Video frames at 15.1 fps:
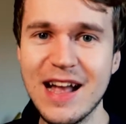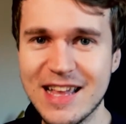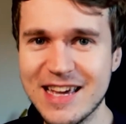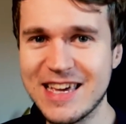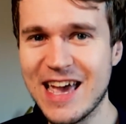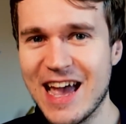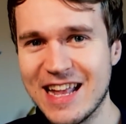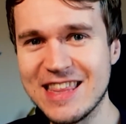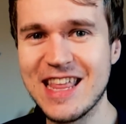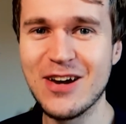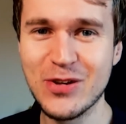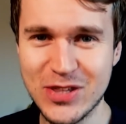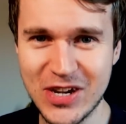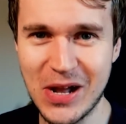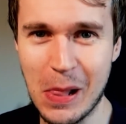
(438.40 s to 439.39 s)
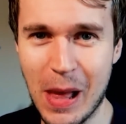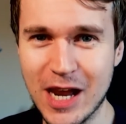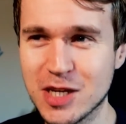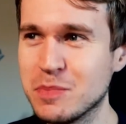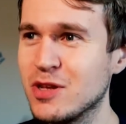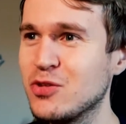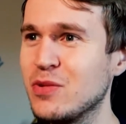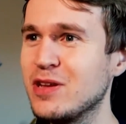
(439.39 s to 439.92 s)
again, there was a clash
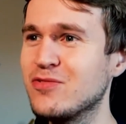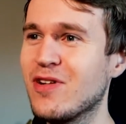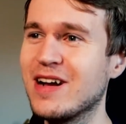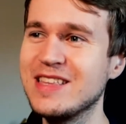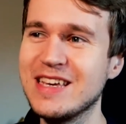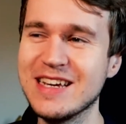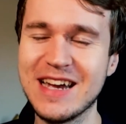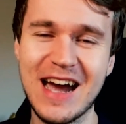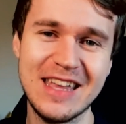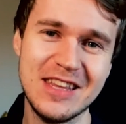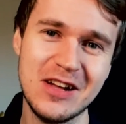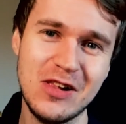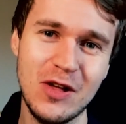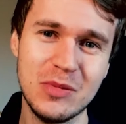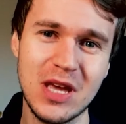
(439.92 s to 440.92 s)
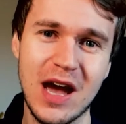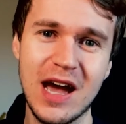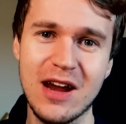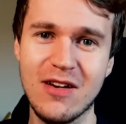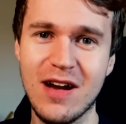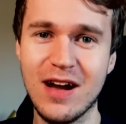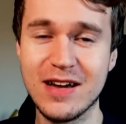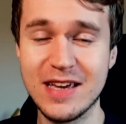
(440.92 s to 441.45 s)
between Rangnick and the club's
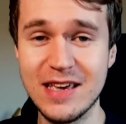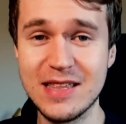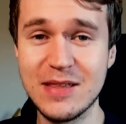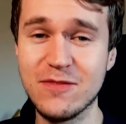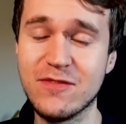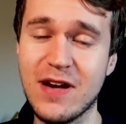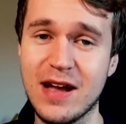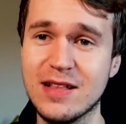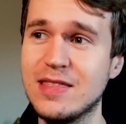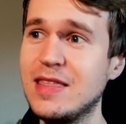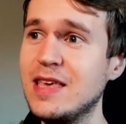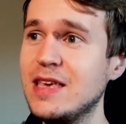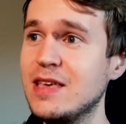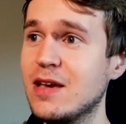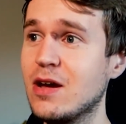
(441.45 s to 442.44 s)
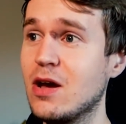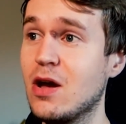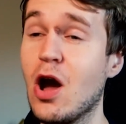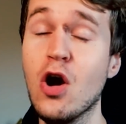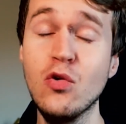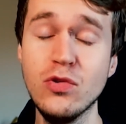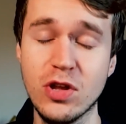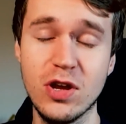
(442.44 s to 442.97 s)
hierarchies. In fact, the
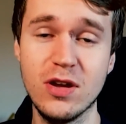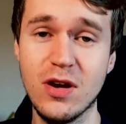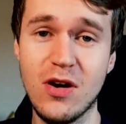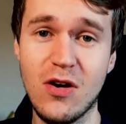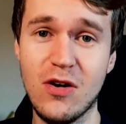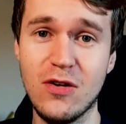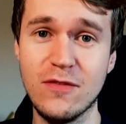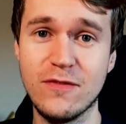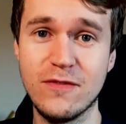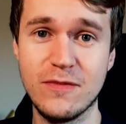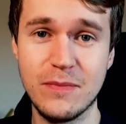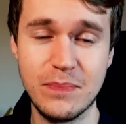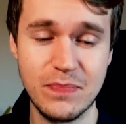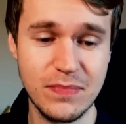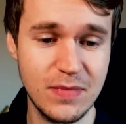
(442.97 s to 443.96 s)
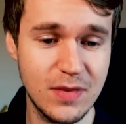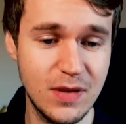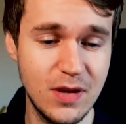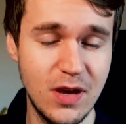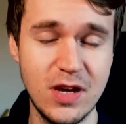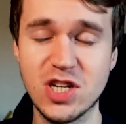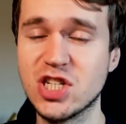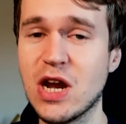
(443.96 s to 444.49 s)
owner of
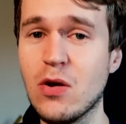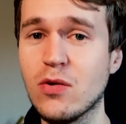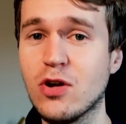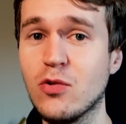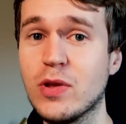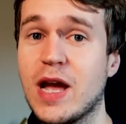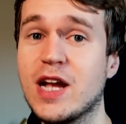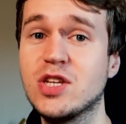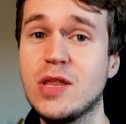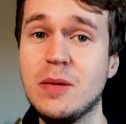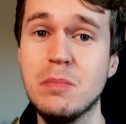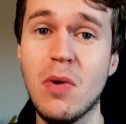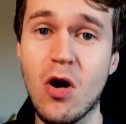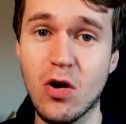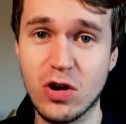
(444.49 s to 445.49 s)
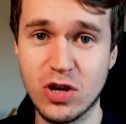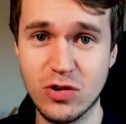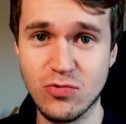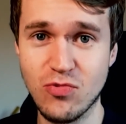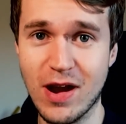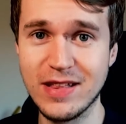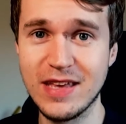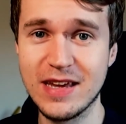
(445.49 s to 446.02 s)
Schalke would actually mock
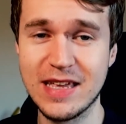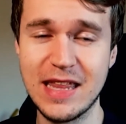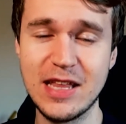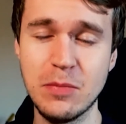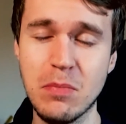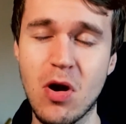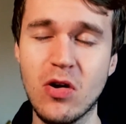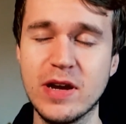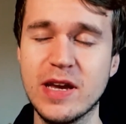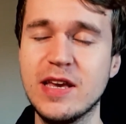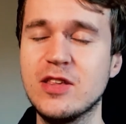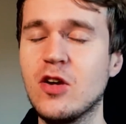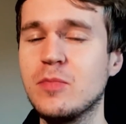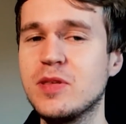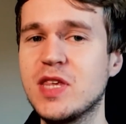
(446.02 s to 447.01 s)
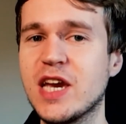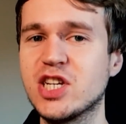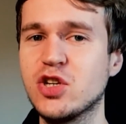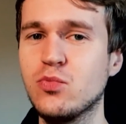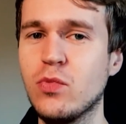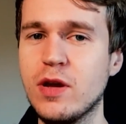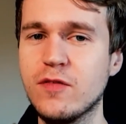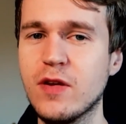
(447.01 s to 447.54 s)
Rangnick, and they'd mock his obsession
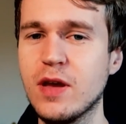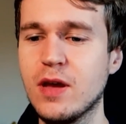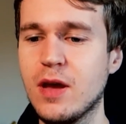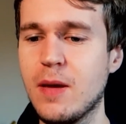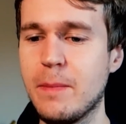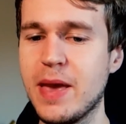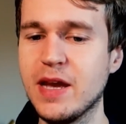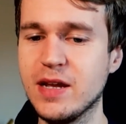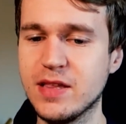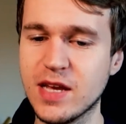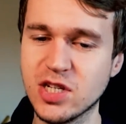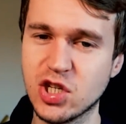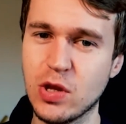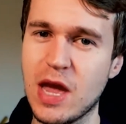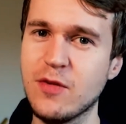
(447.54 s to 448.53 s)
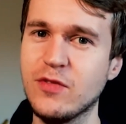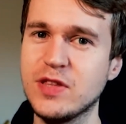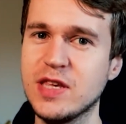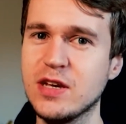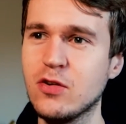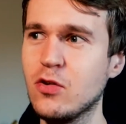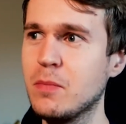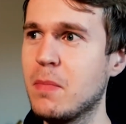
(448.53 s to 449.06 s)
with paying attention to every
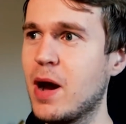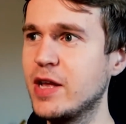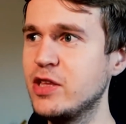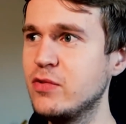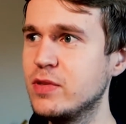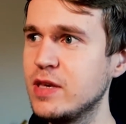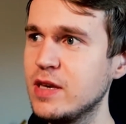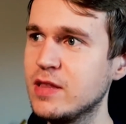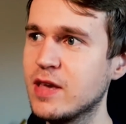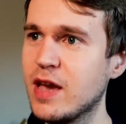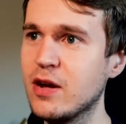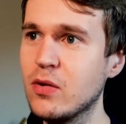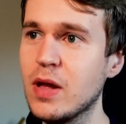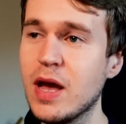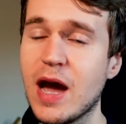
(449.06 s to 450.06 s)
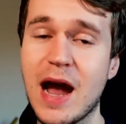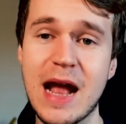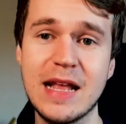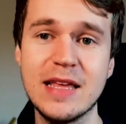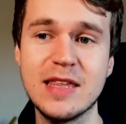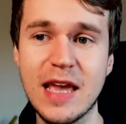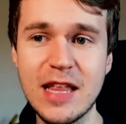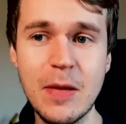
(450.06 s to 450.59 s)
single minute detail and
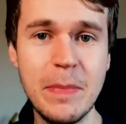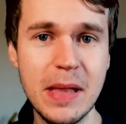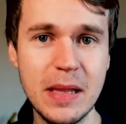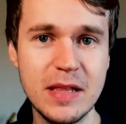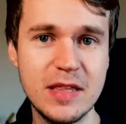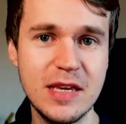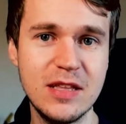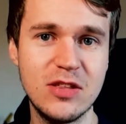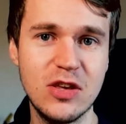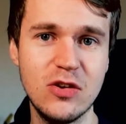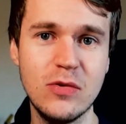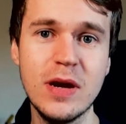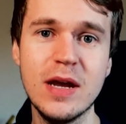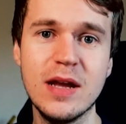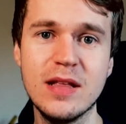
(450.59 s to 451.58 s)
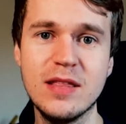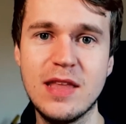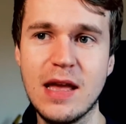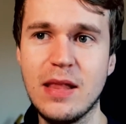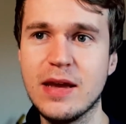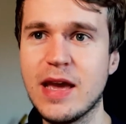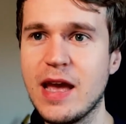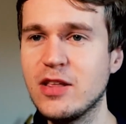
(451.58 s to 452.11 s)
his inability to
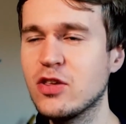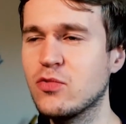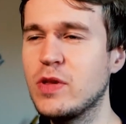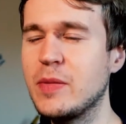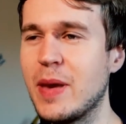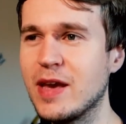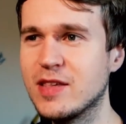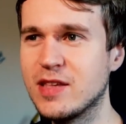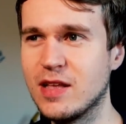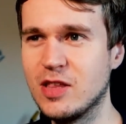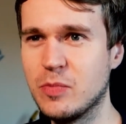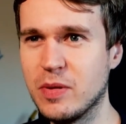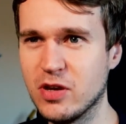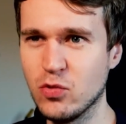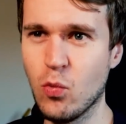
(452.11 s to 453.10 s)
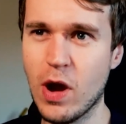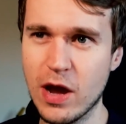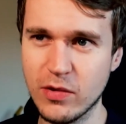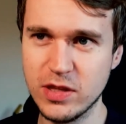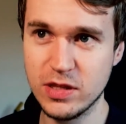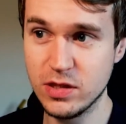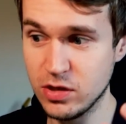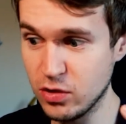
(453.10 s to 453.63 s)
delegate. It doesn't really make sense, because why,
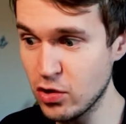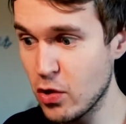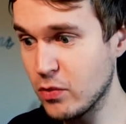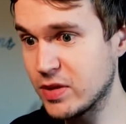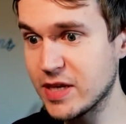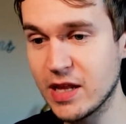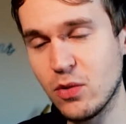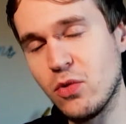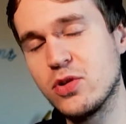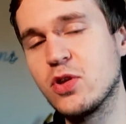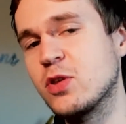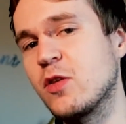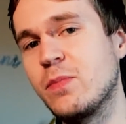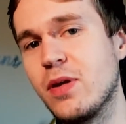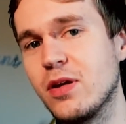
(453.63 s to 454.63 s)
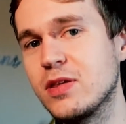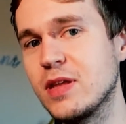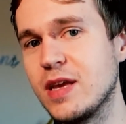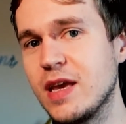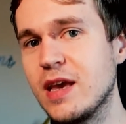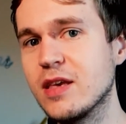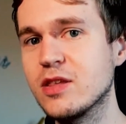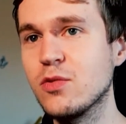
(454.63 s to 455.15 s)
you know exactly what sort of person
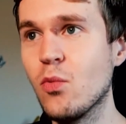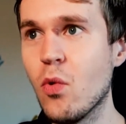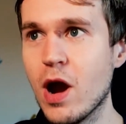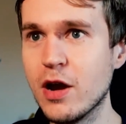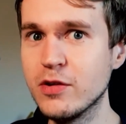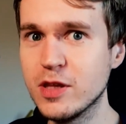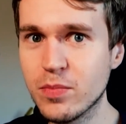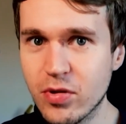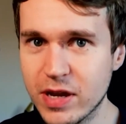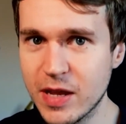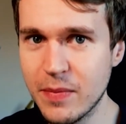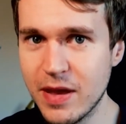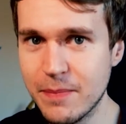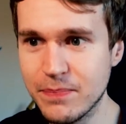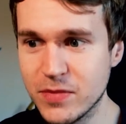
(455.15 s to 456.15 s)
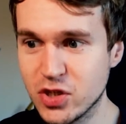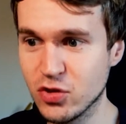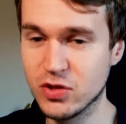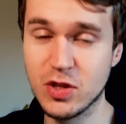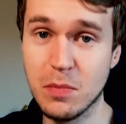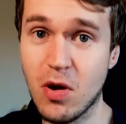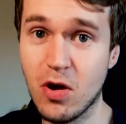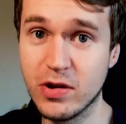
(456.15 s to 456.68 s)
he is. Why would you bring him in just to mock